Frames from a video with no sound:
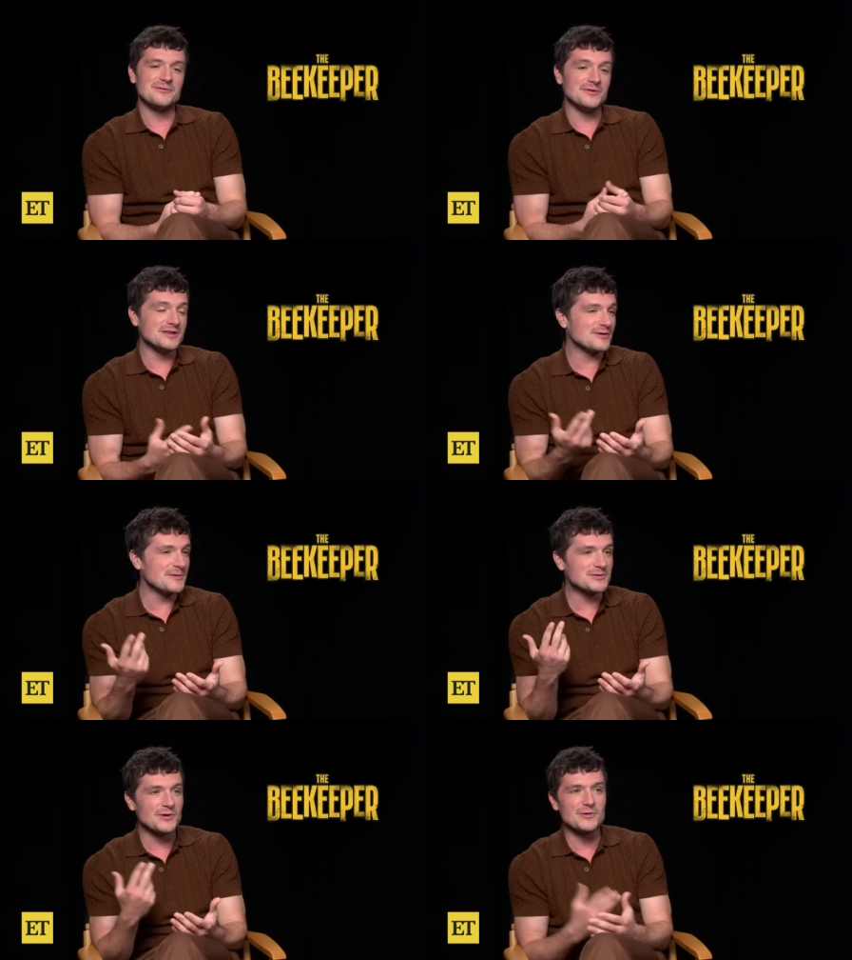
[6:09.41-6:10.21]
really great
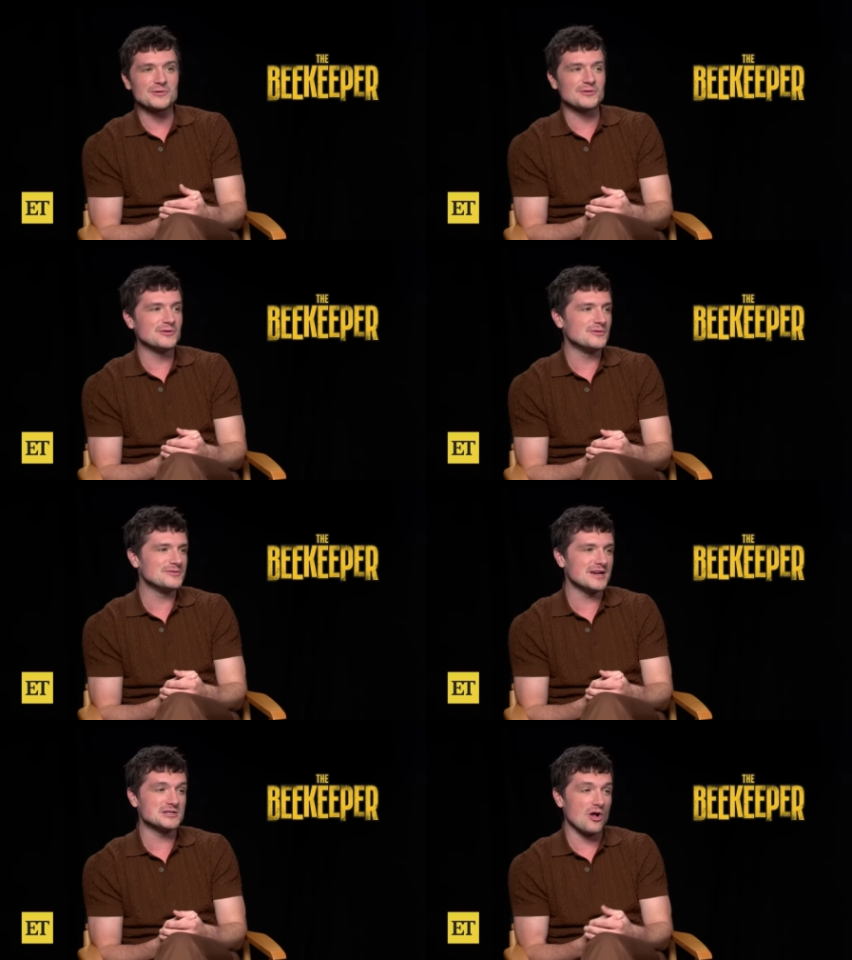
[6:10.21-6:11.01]
with the whole crew,
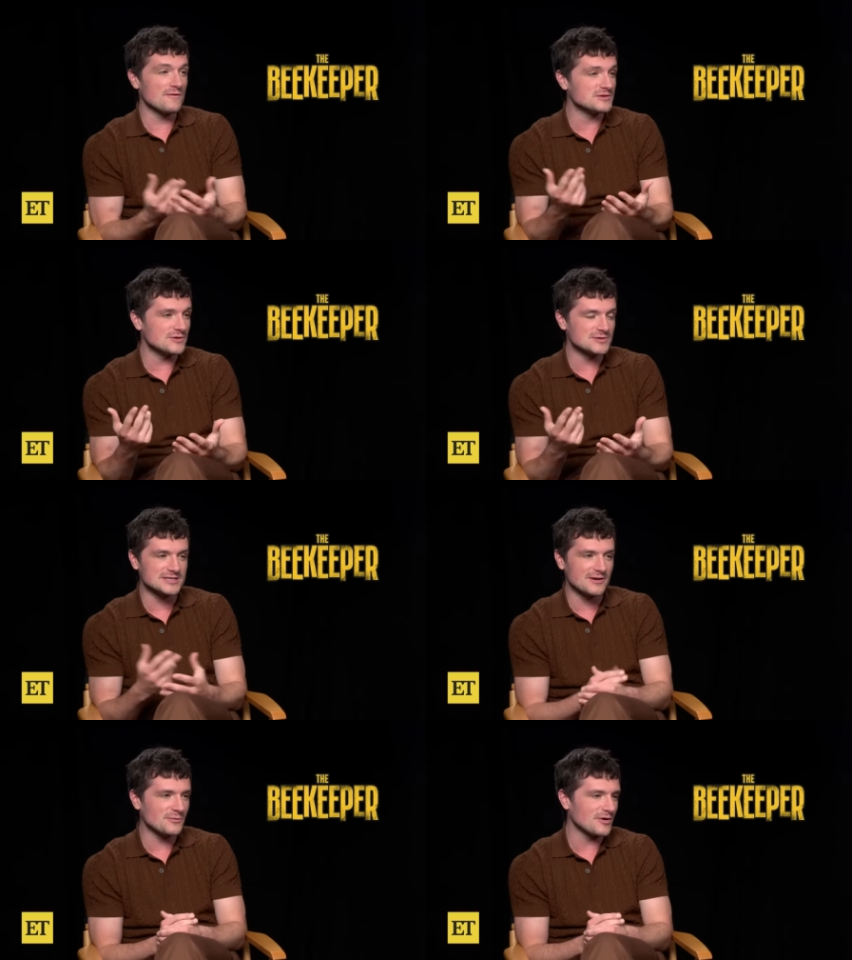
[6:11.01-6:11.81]
does all of his own
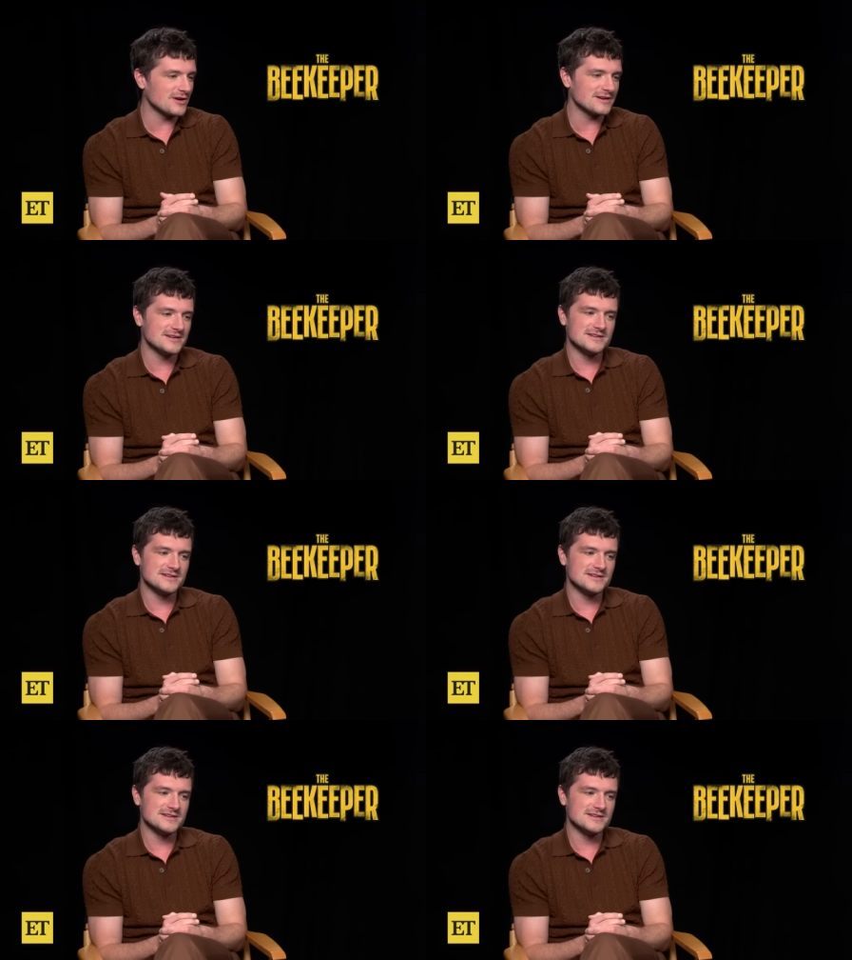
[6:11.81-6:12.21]
stunt work,